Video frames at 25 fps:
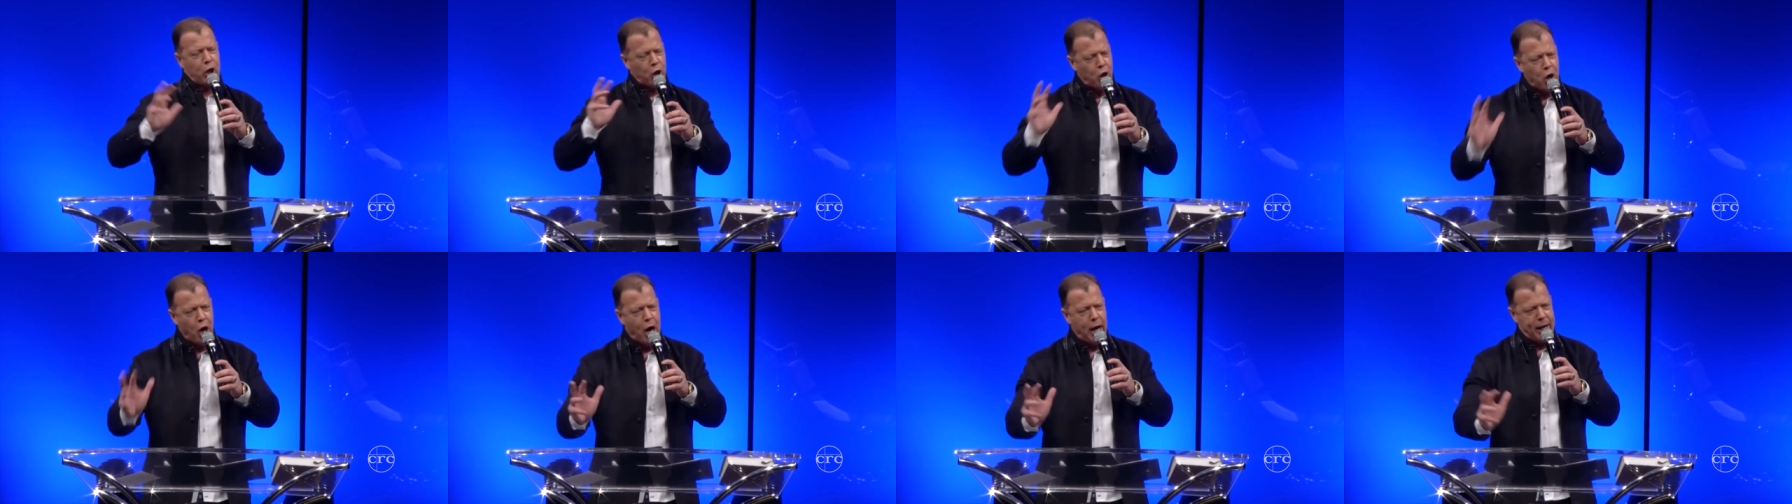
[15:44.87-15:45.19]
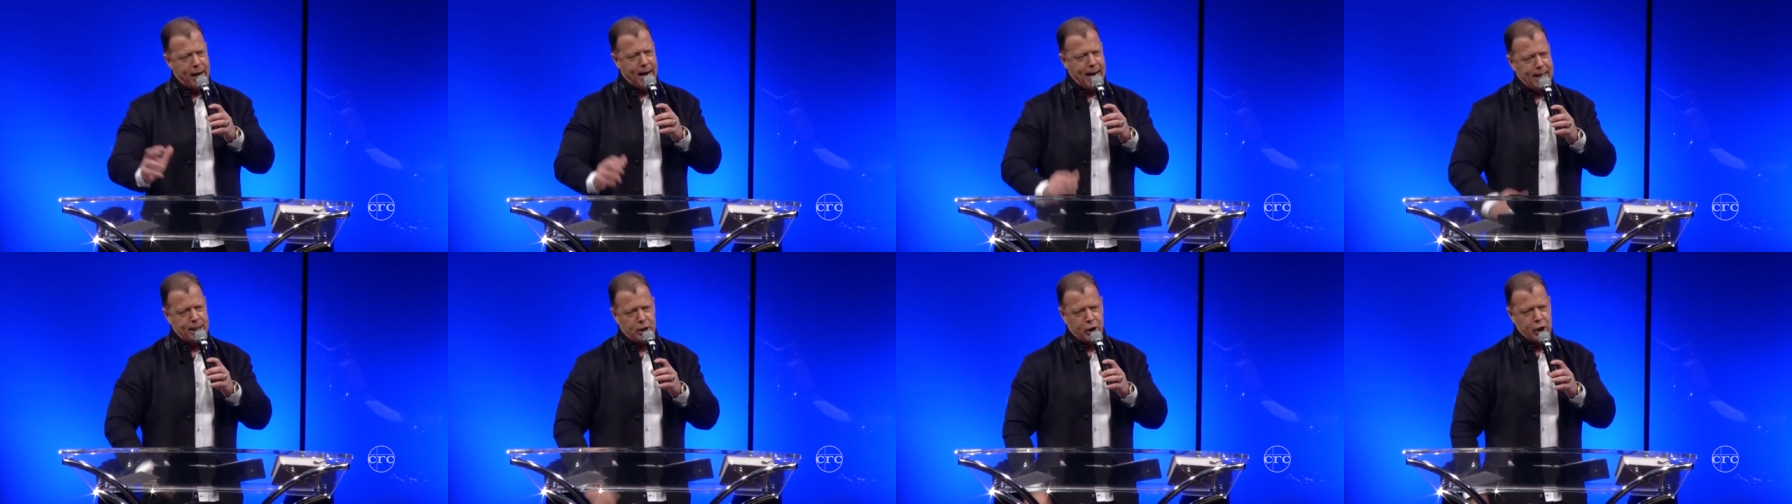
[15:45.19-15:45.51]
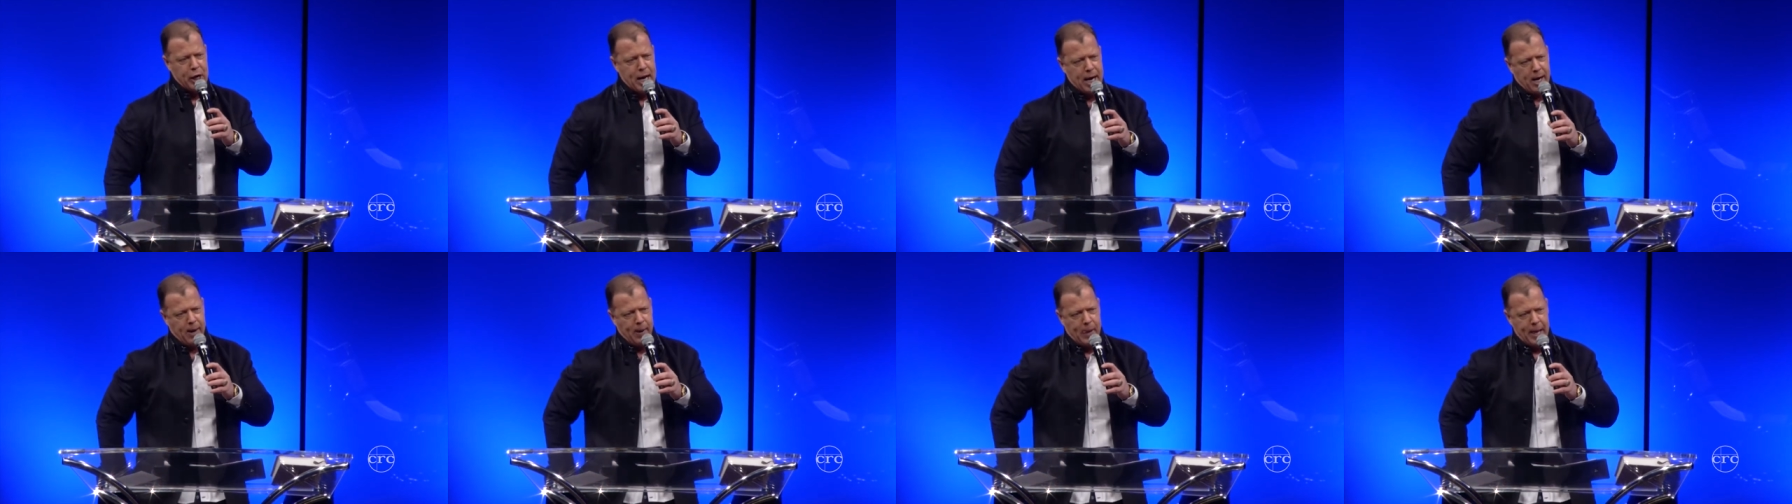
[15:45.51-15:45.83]
God
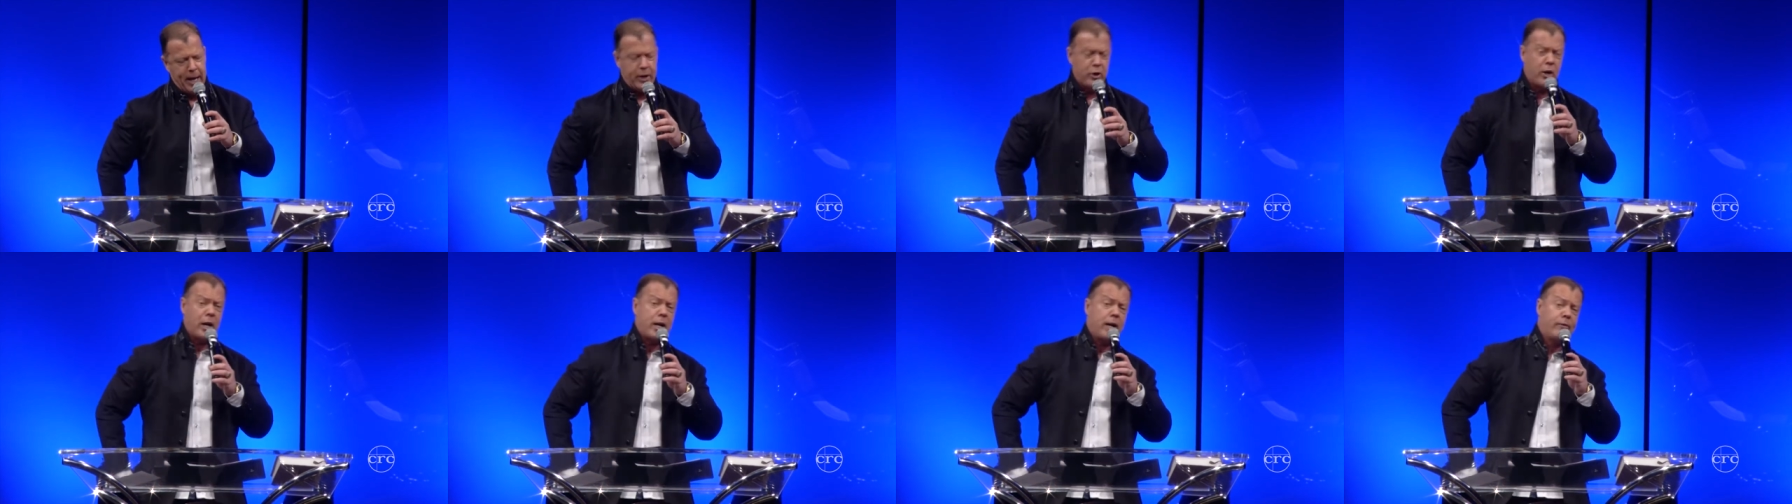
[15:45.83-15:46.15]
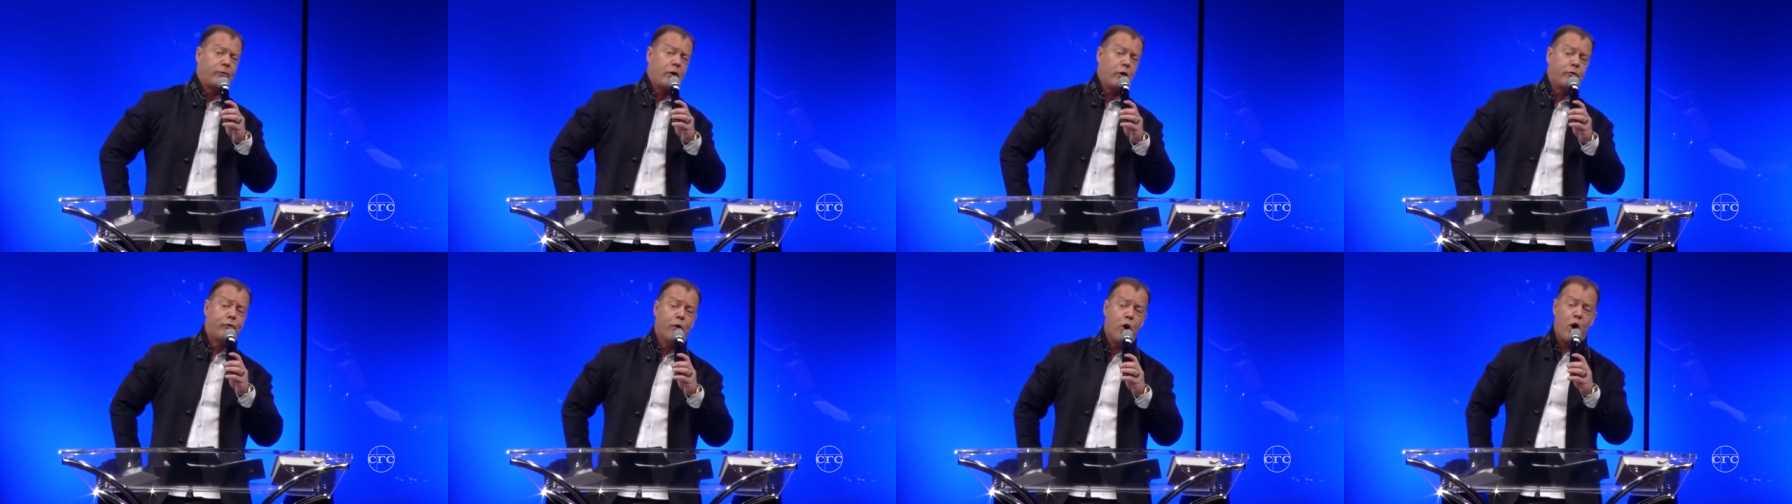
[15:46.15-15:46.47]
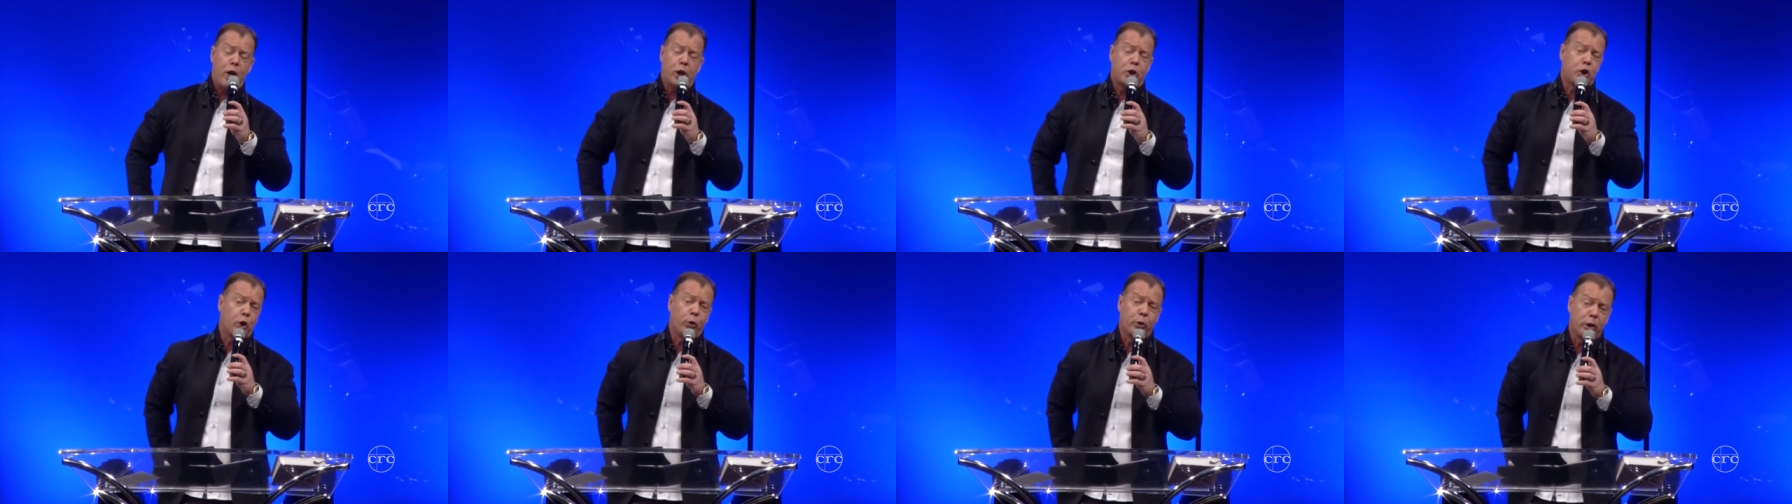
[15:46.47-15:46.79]
idea, and not every voice you